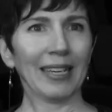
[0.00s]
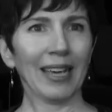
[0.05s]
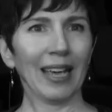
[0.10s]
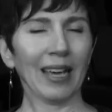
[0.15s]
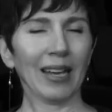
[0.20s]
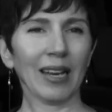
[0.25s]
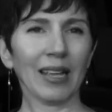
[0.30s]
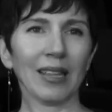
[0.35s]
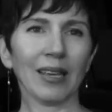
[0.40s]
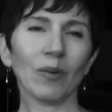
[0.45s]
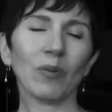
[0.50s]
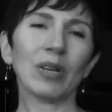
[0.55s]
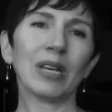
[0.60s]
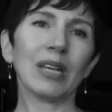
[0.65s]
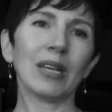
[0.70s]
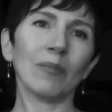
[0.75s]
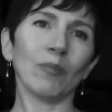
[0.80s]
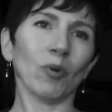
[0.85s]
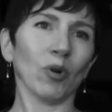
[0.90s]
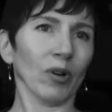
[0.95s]
And I think we
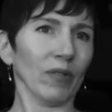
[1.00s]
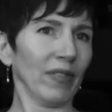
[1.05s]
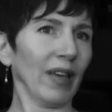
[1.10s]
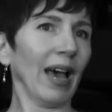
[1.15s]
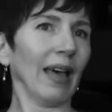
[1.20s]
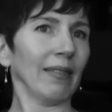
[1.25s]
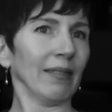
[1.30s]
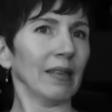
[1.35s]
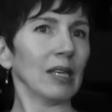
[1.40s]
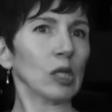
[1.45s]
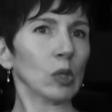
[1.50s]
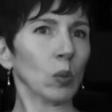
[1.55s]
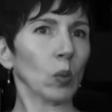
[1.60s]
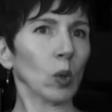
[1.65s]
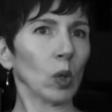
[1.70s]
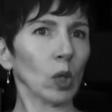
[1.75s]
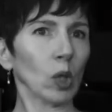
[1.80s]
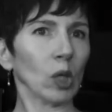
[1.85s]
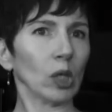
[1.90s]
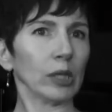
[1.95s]
need more of that in this
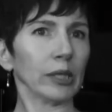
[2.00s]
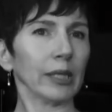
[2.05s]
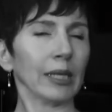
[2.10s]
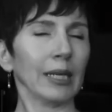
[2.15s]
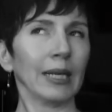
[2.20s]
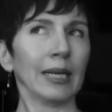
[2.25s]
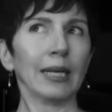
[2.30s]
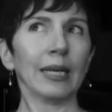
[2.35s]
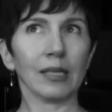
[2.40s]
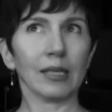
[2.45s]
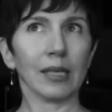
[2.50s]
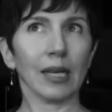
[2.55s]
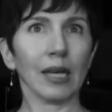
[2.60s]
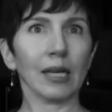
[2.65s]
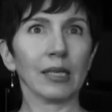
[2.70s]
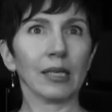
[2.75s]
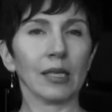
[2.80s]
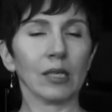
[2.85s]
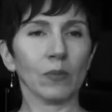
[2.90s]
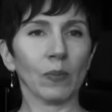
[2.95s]
world. It
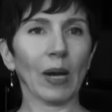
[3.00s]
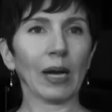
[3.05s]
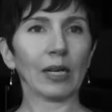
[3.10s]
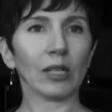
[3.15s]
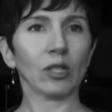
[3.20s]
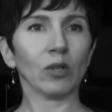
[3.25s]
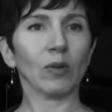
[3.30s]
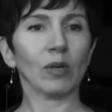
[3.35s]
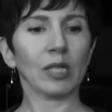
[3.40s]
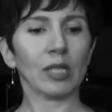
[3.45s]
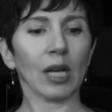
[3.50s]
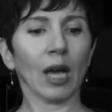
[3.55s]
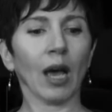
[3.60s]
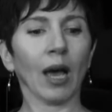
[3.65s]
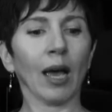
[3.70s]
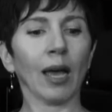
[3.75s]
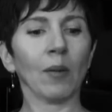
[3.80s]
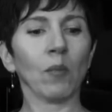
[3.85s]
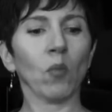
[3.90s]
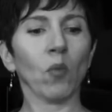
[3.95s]
takes us back to a
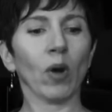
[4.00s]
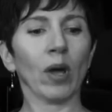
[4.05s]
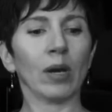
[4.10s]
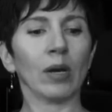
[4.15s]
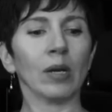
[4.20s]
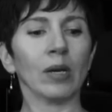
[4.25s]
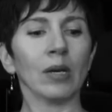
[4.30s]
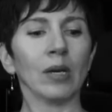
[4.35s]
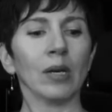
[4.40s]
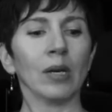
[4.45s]
time when